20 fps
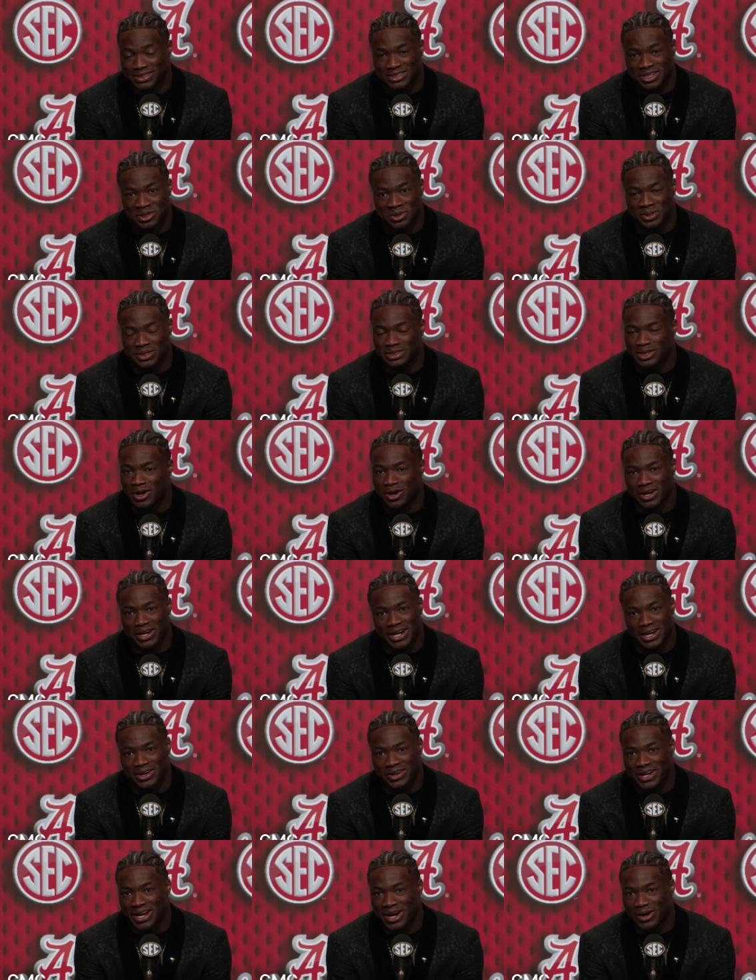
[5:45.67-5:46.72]
So it's hard to
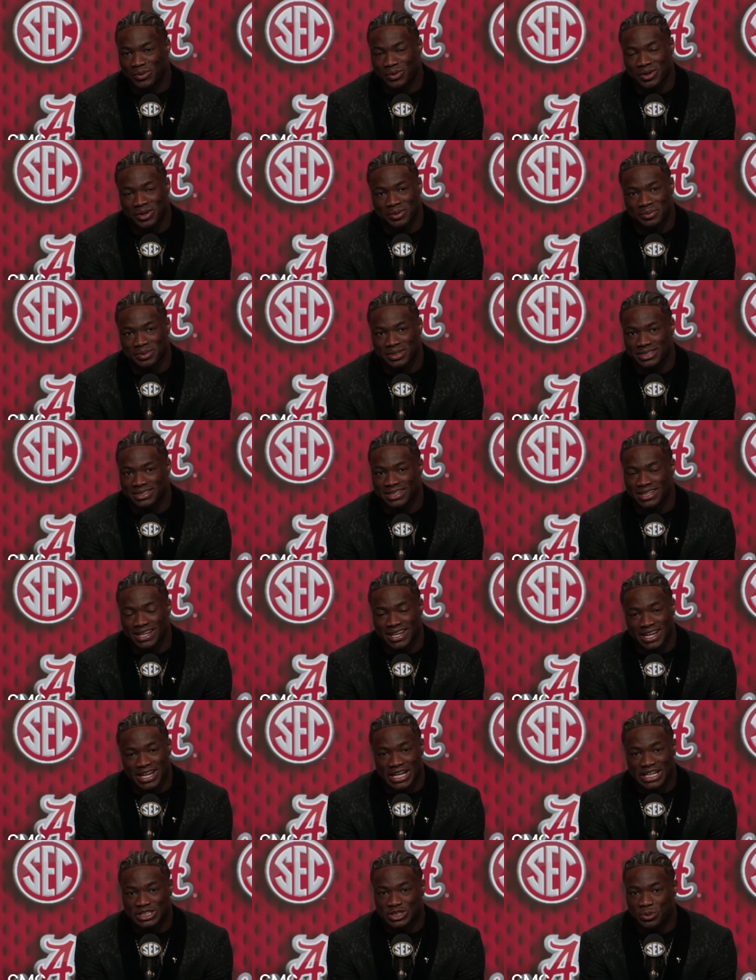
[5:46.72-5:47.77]
narrow down one, but it,
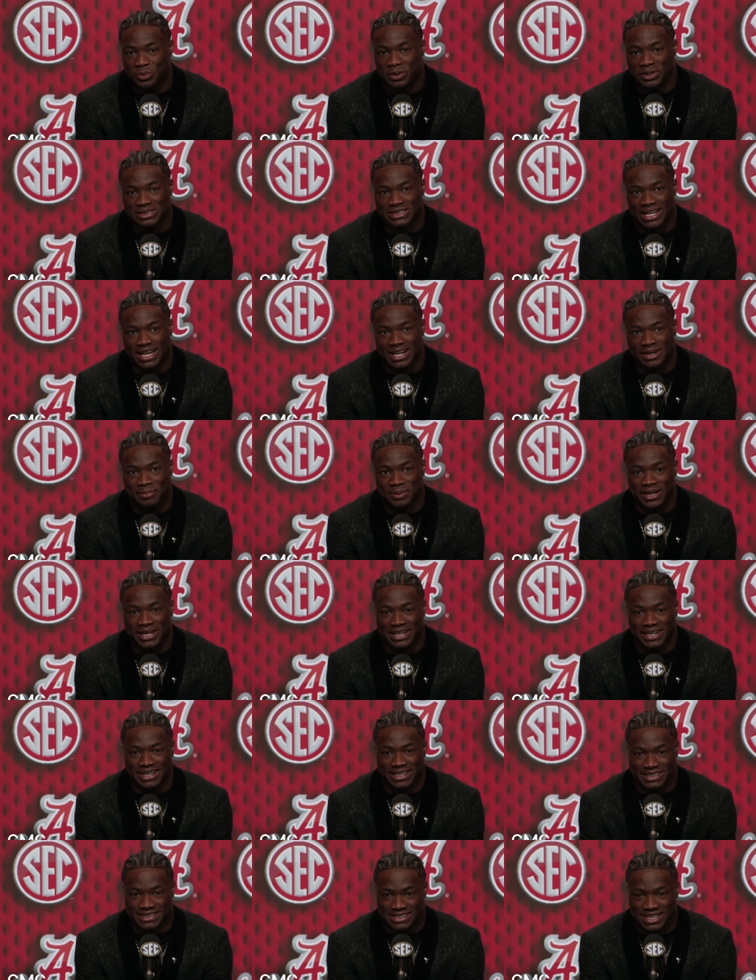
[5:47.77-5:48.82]
it's super exciting
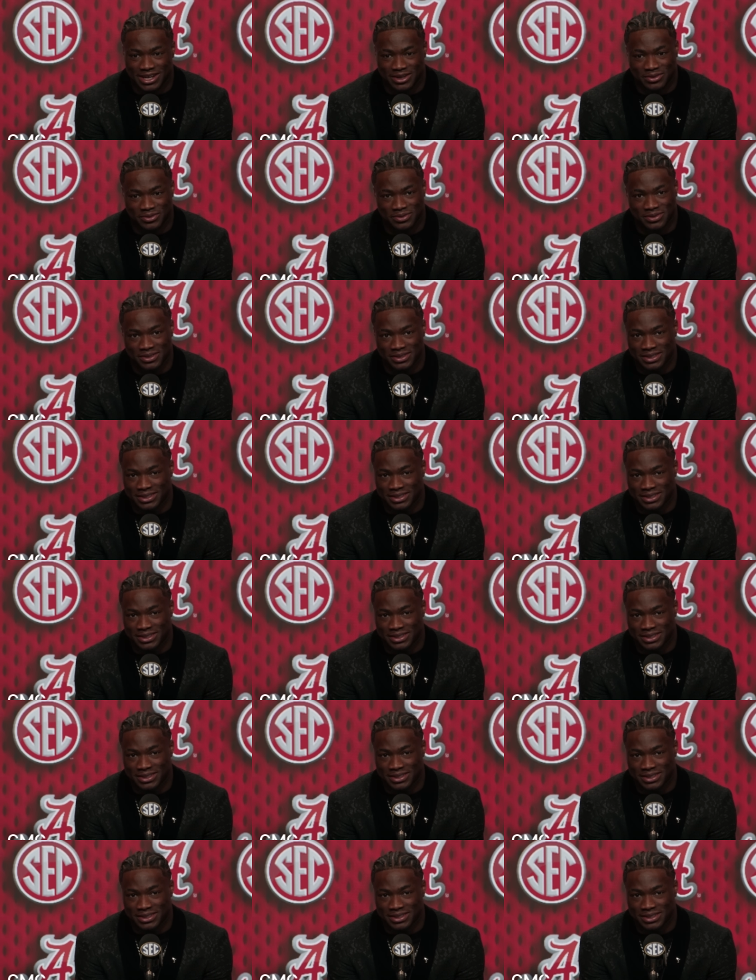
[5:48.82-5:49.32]
playing in the South